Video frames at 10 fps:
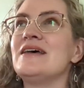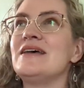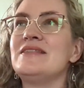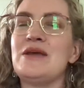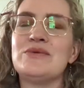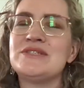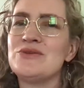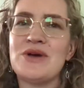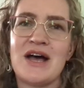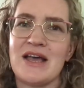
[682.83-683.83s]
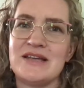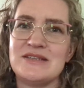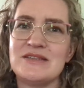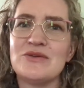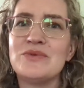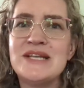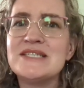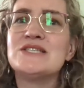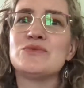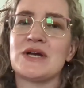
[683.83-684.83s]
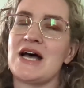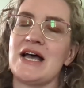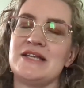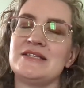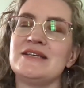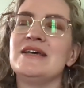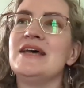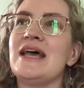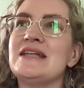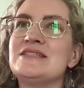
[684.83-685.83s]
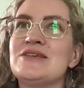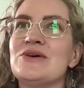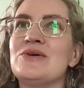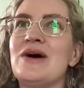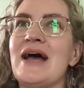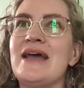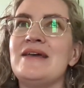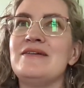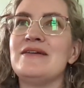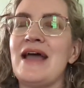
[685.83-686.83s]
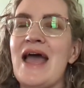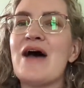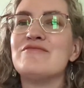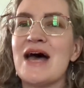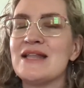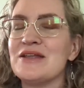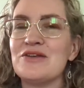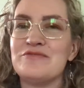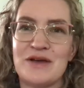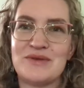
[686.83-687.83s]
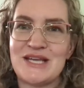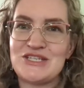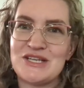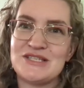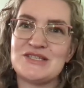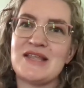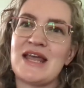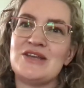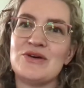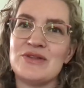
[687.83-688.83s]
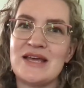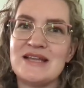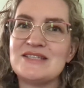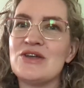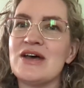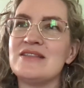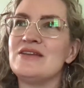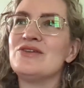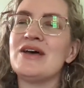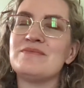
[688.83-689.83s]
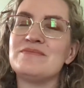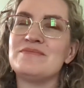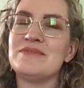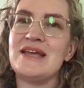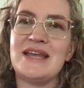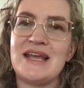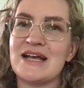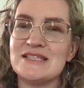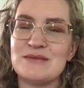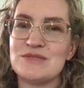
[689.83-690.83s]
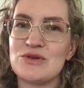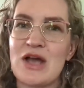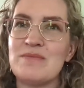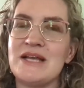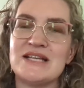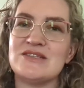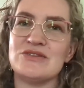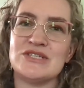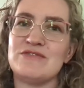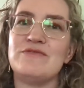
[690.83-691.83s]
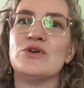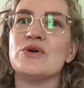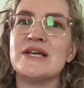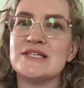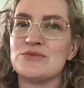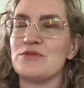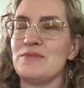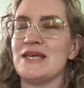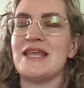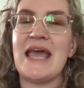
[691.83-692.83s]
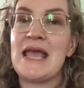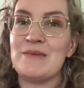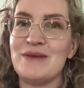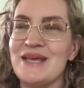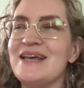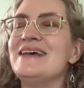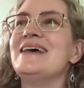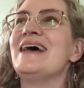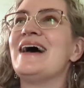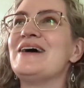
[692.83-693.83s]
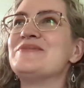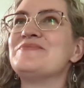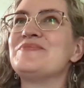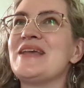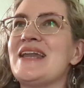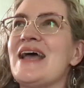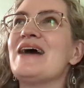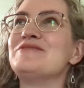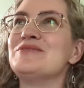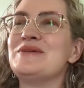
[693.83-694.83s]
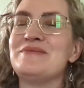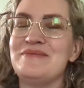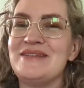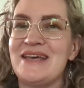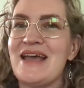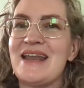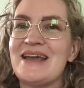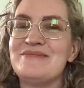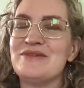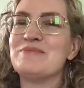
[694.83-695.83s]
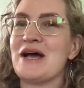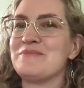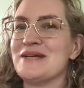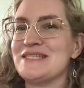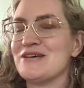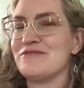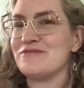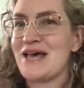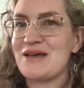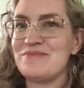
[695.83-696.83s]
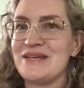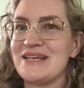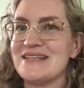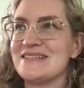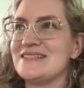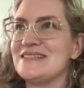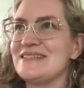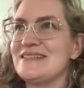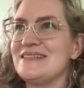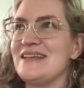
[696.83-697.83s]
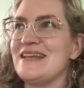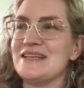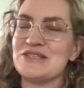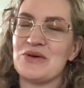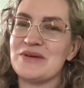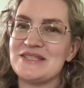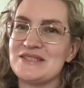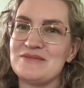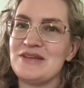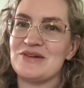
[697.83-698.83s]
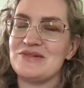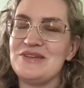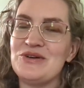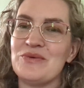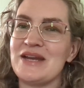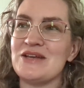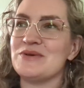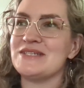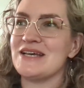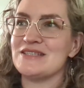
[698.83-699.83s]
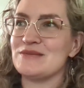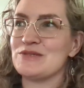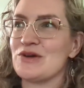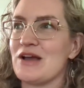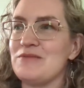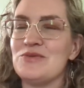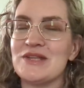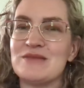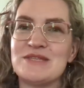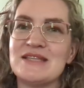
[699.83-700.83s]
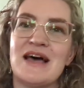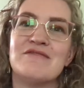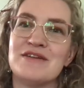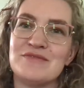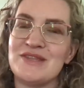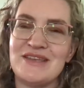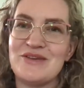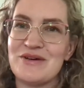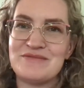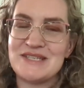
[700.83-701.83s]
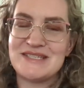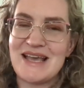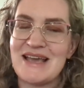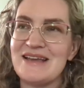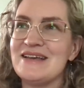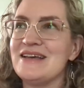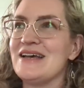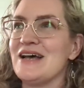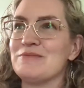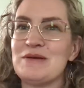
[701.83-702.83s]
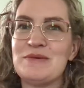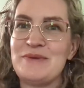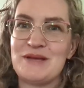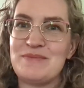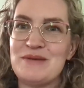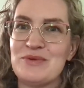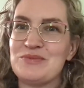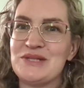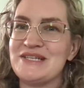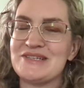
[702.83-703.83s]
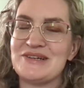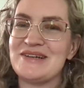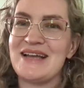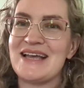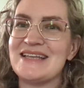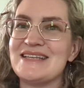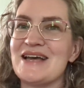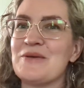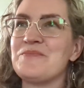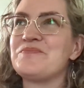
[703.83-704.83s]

they were so kind. Their reasons were kind. And so I, I have that little foundation so that I know that it's not, they're not hitting unsubscribe because they're just furious with me and they hate me. Um, and I have to, re- and I remind myself of that because it is always, you know, you don't want anyone to unsubscribe. You want them to love everything you have to say. Um, I'm a big people pleaser and, uh,